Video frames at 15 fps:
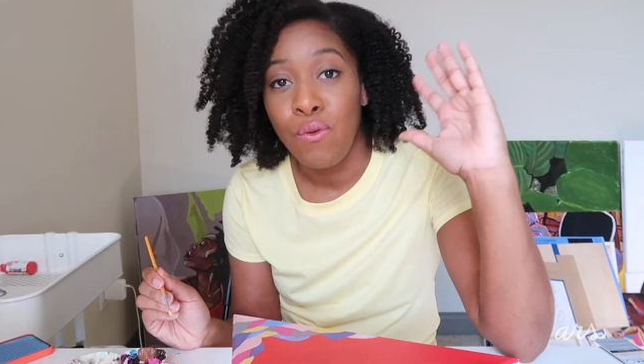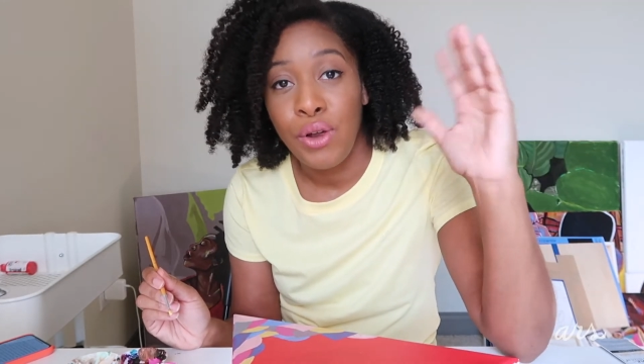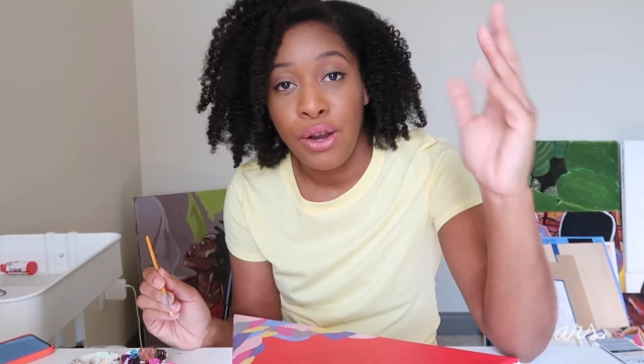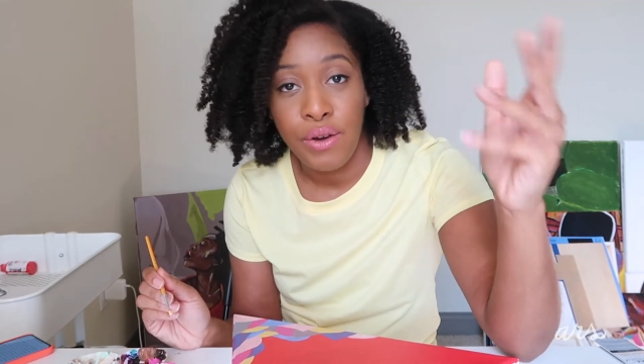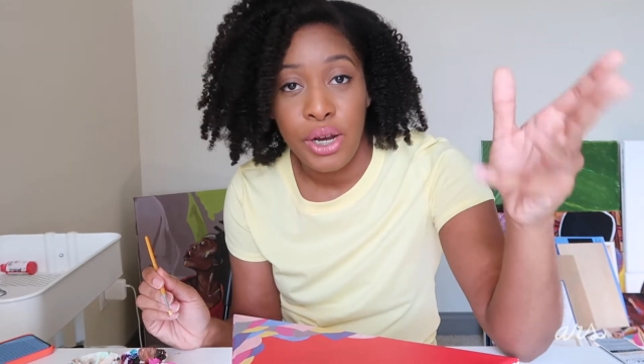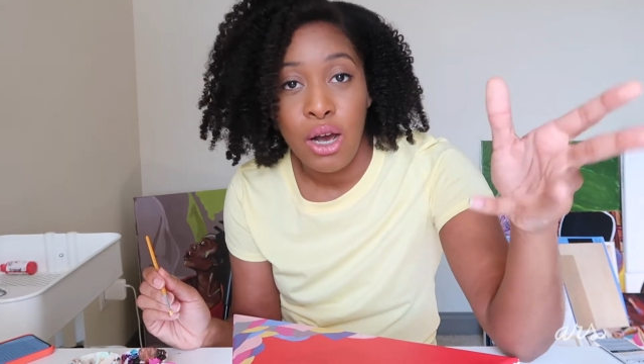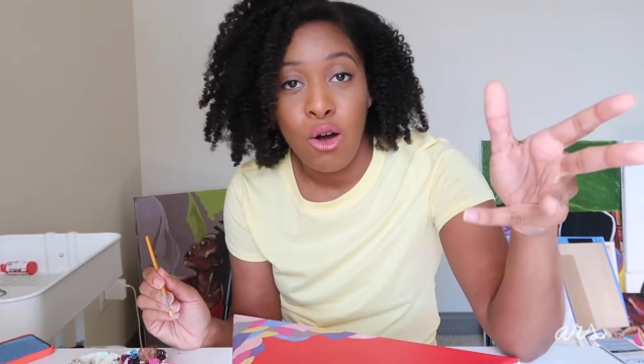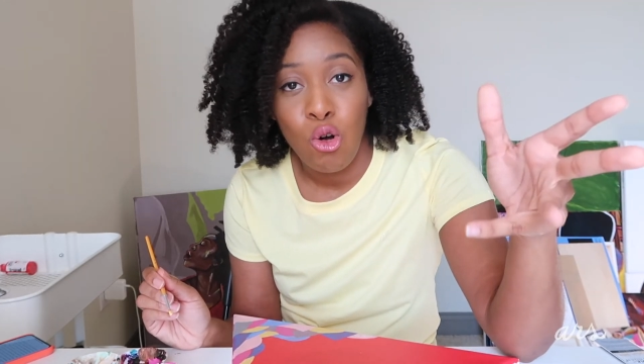
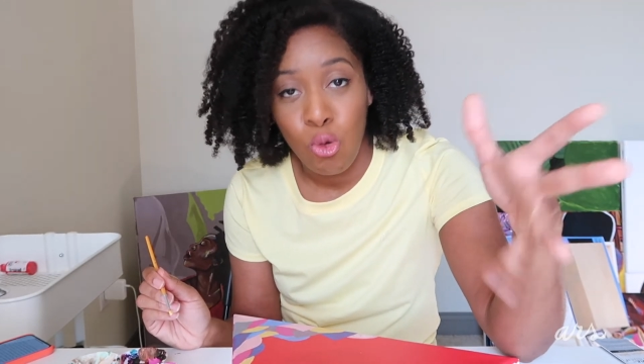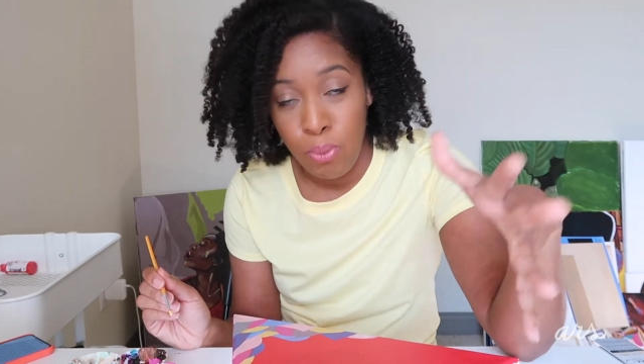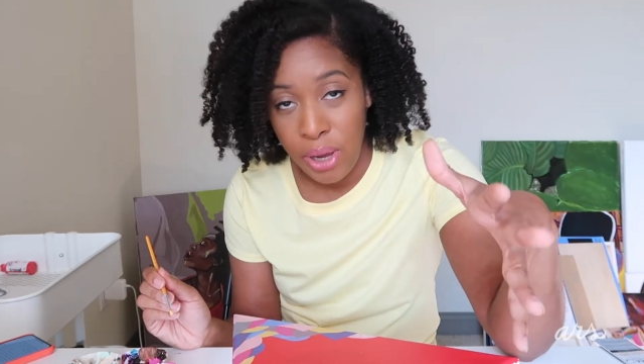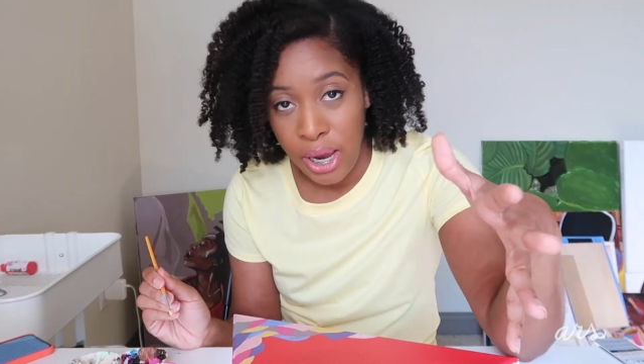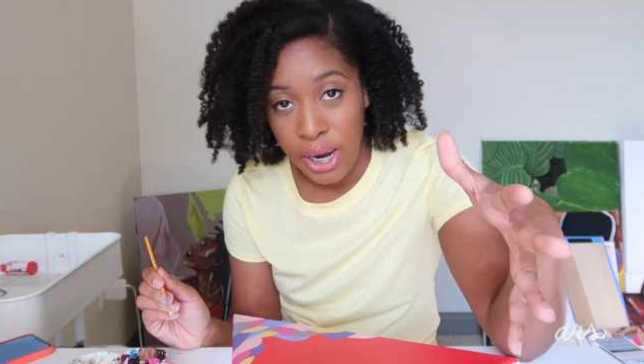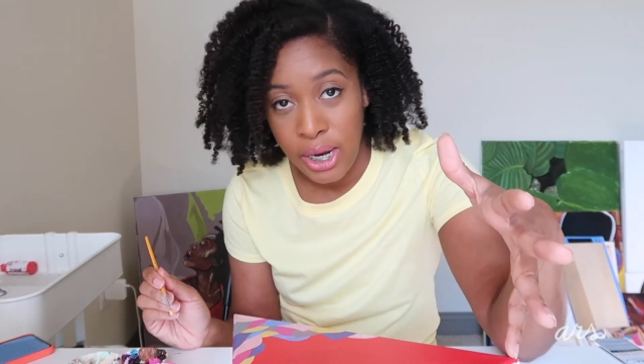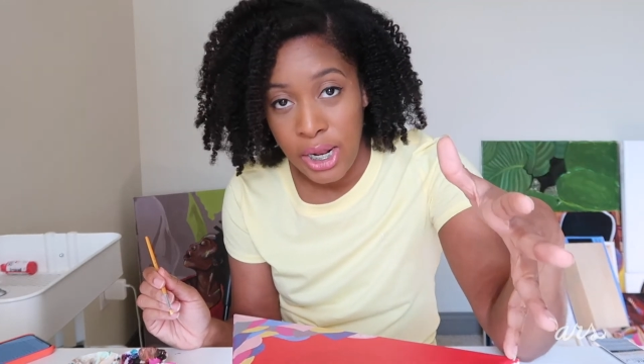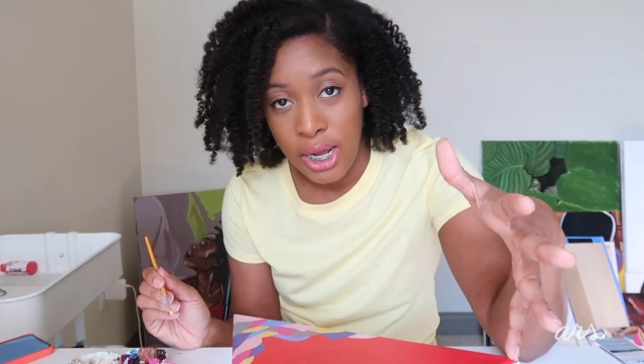very old
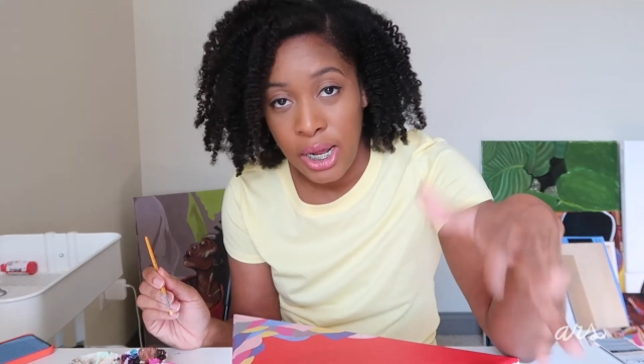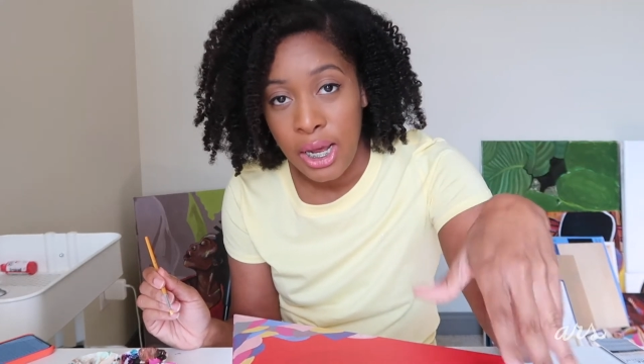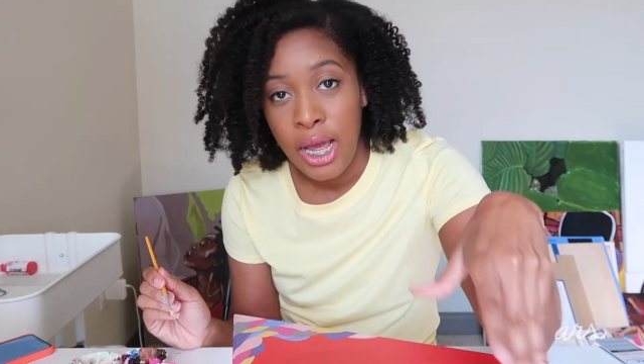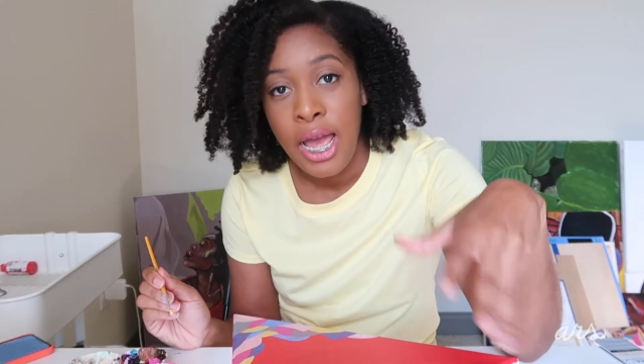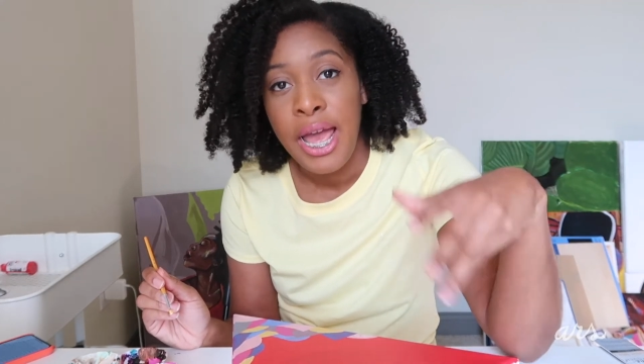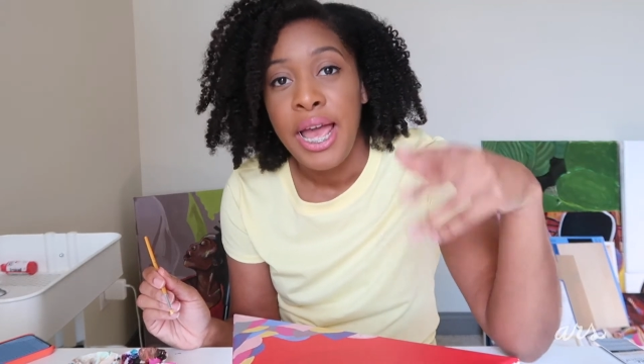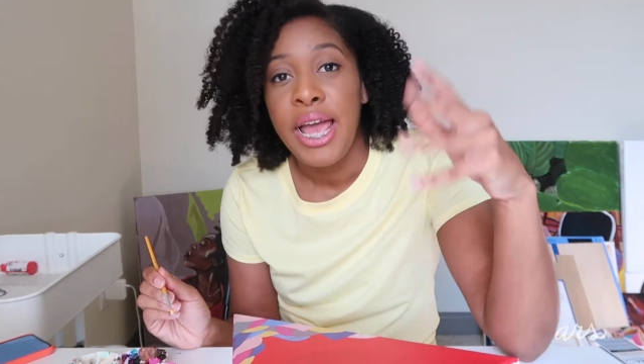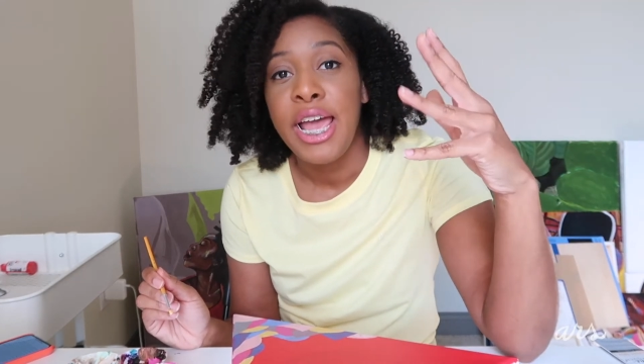painting
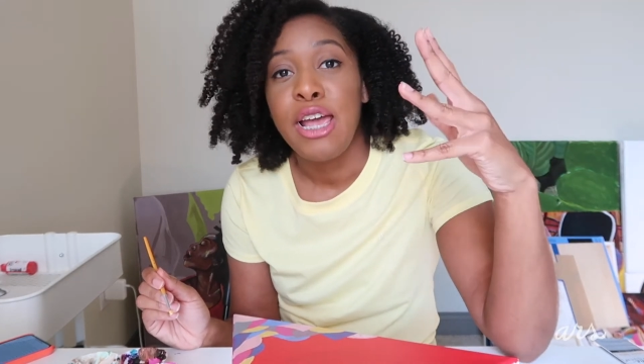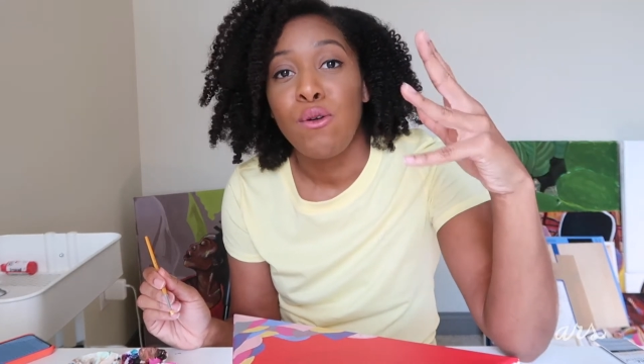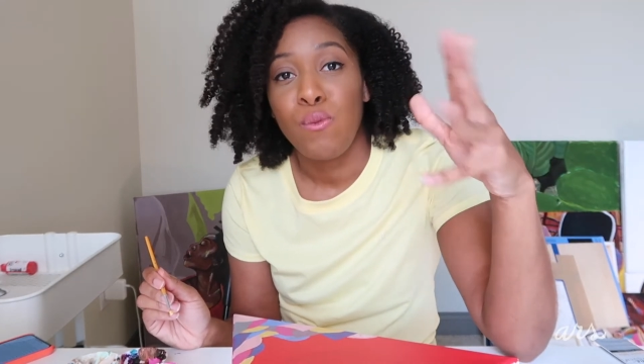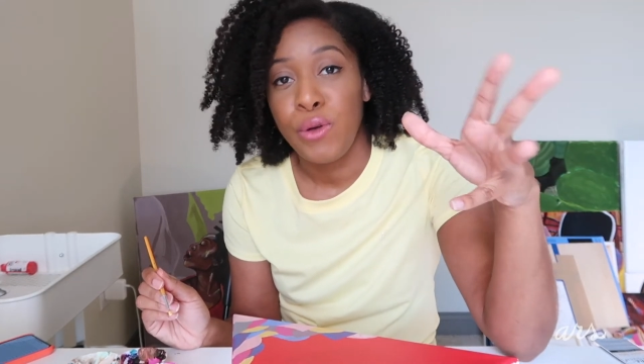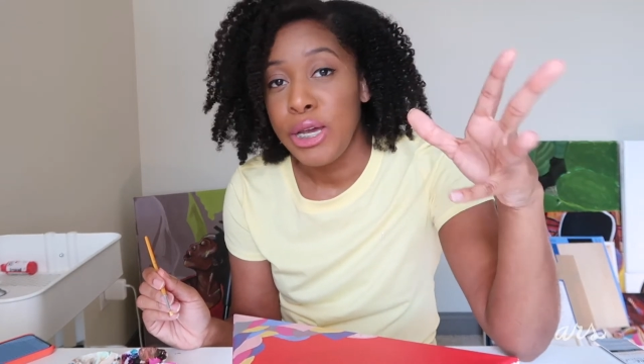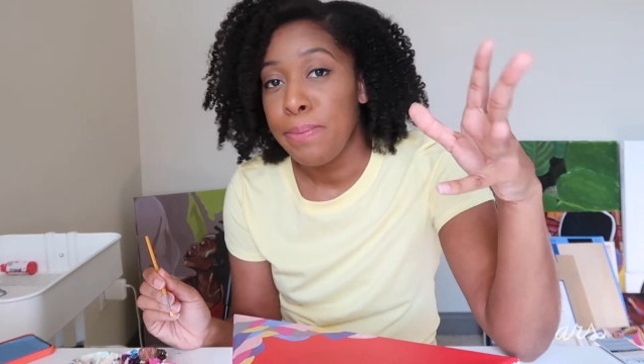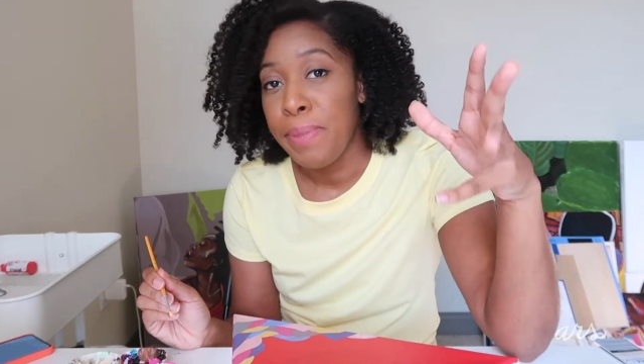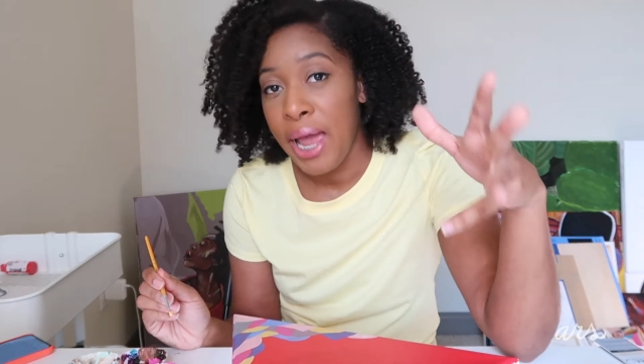and
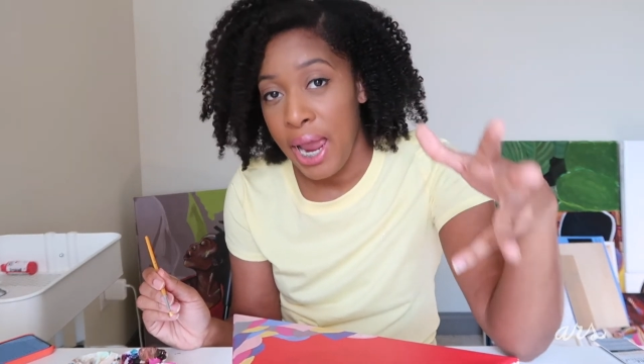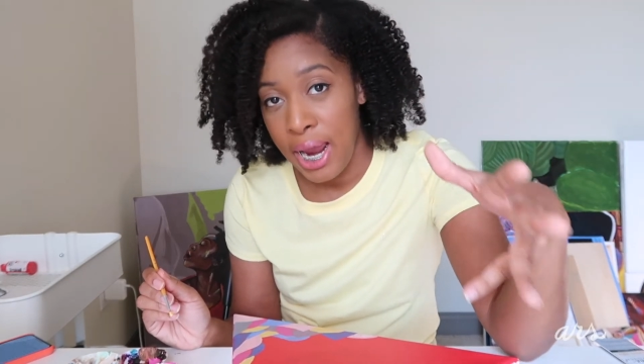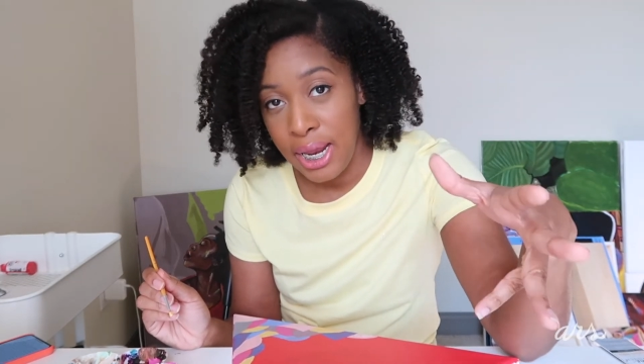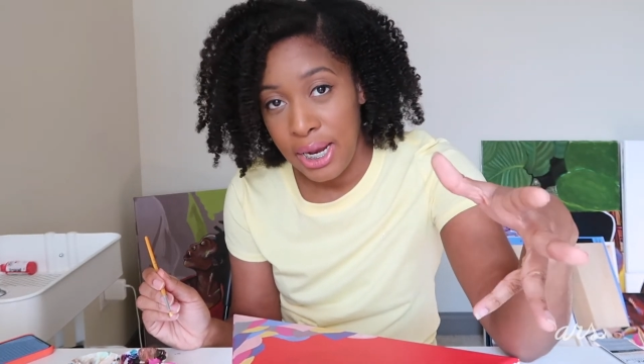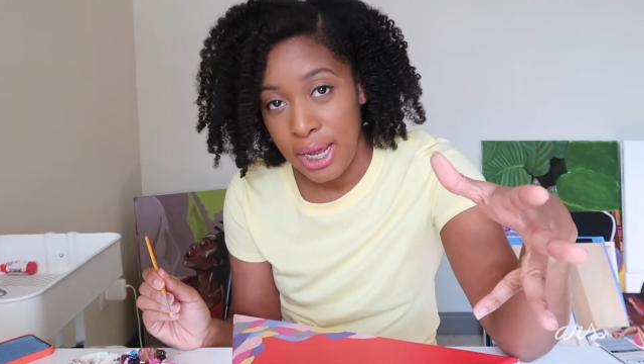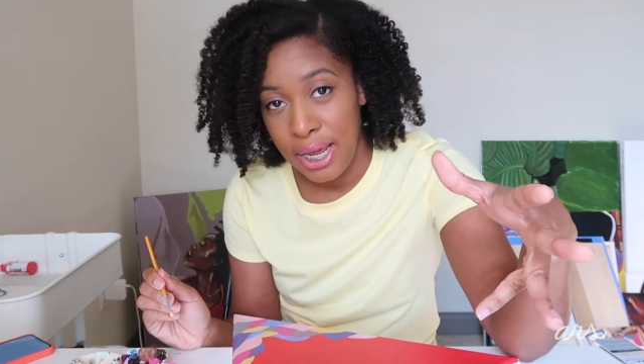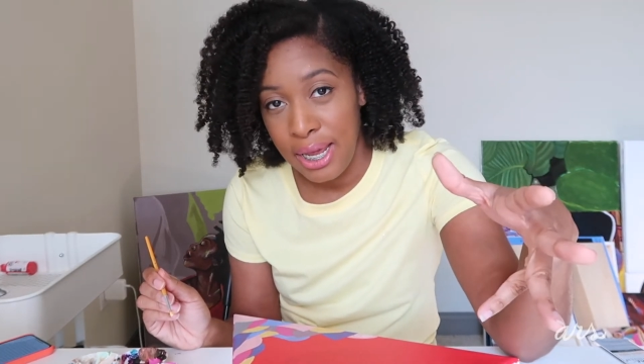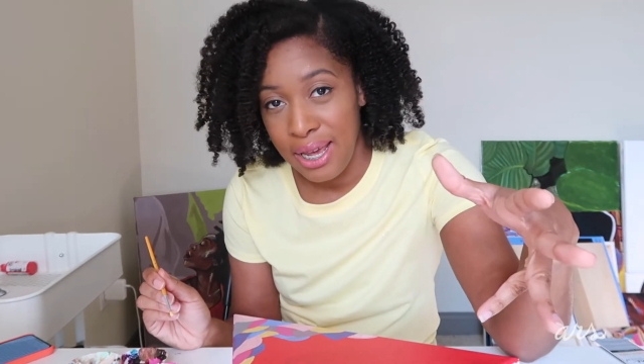
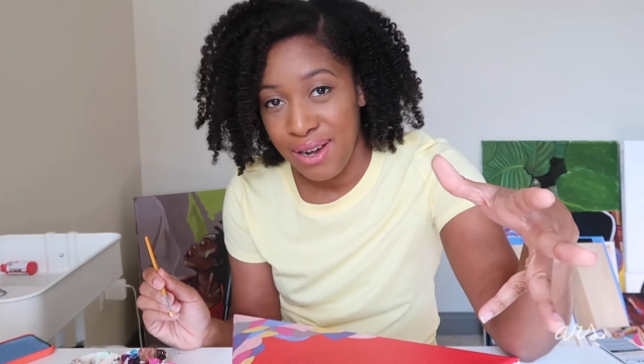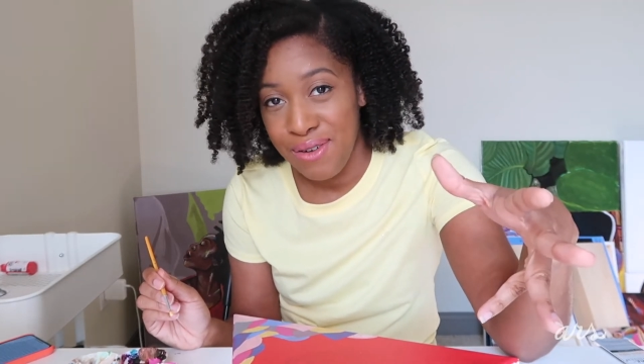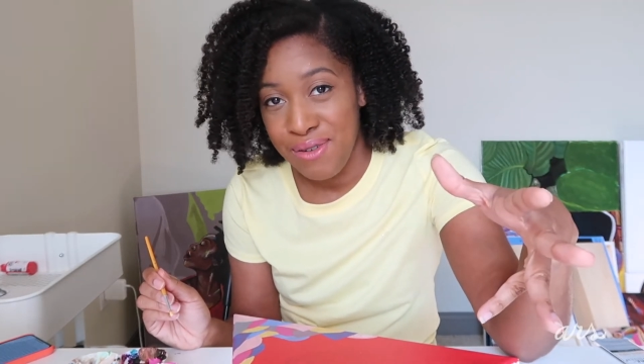repaint it,